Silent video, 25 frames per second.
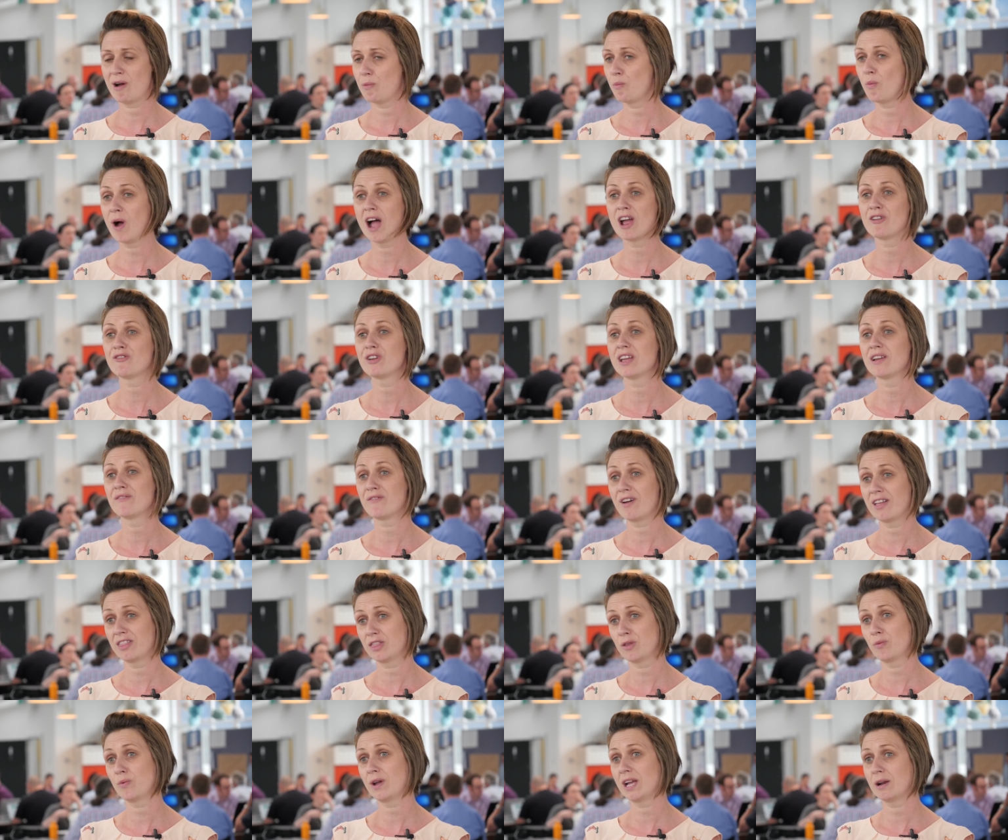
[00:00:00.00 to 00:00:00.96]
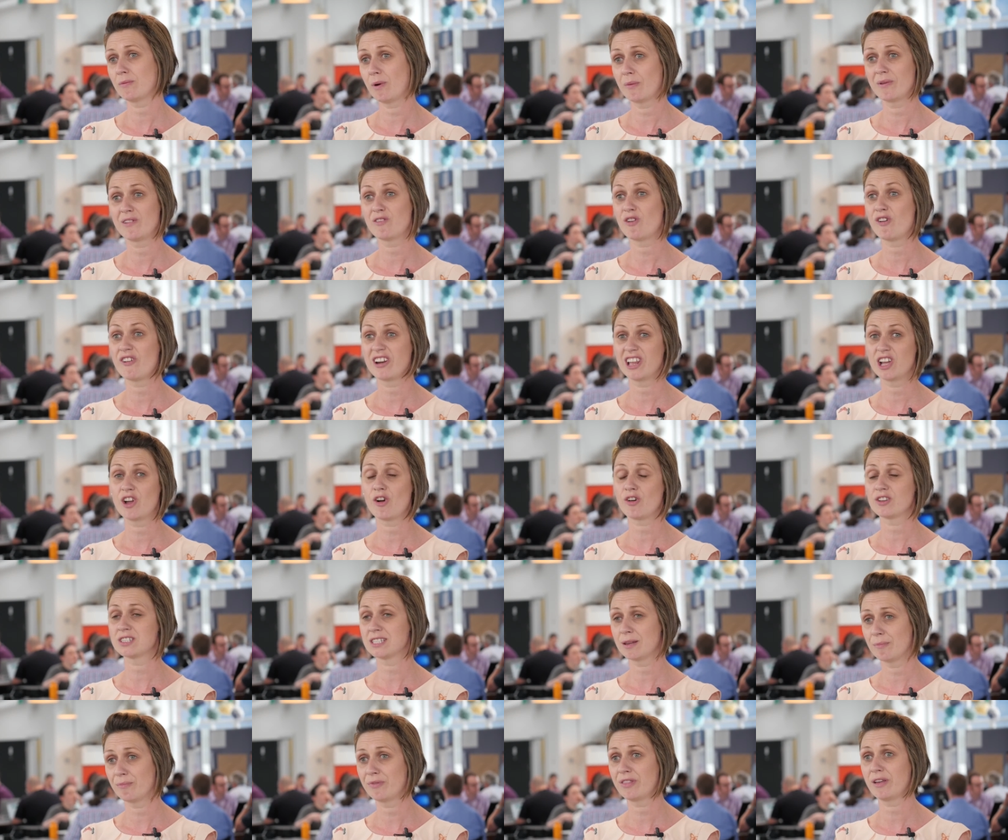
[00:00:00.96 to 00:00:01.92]
why reinvent the wheel? Well, we've already
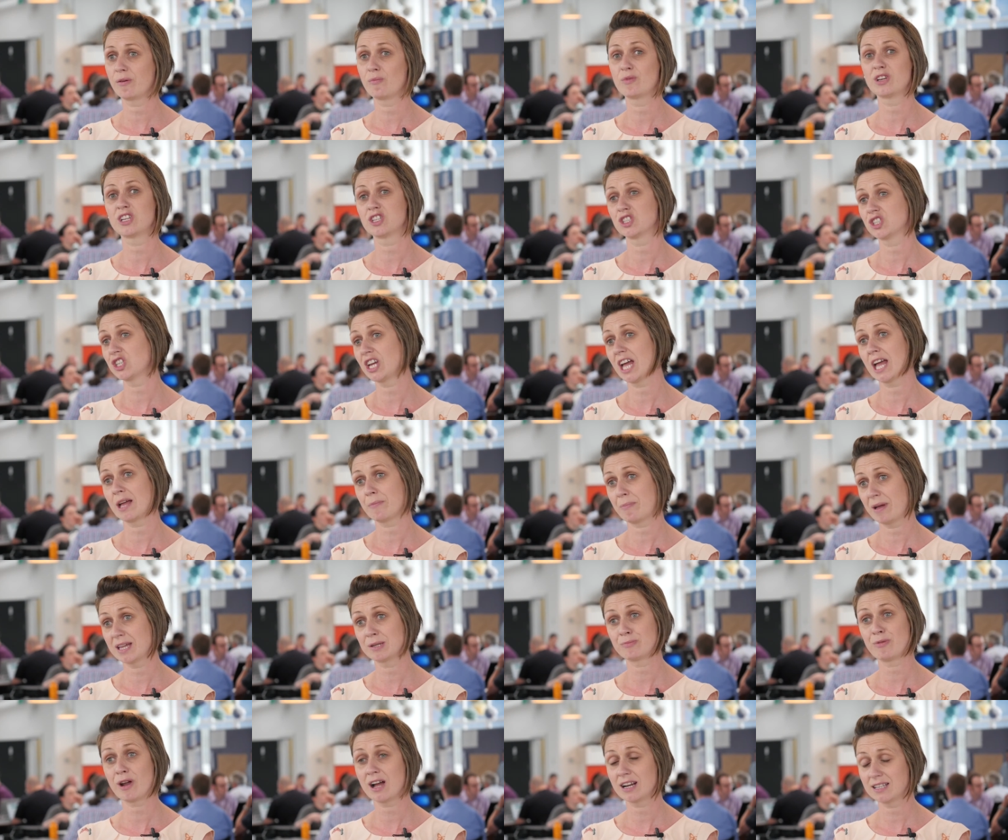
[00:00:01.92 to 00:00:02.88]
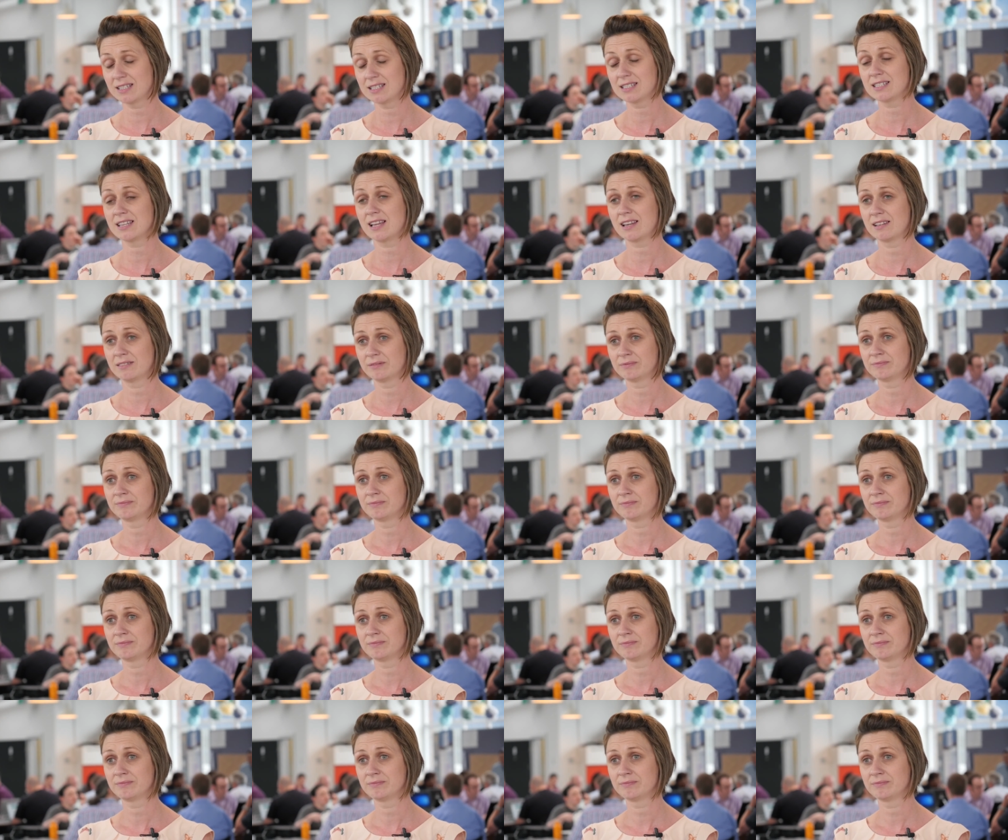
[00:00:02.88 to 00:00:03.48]
got something we can share best practice in.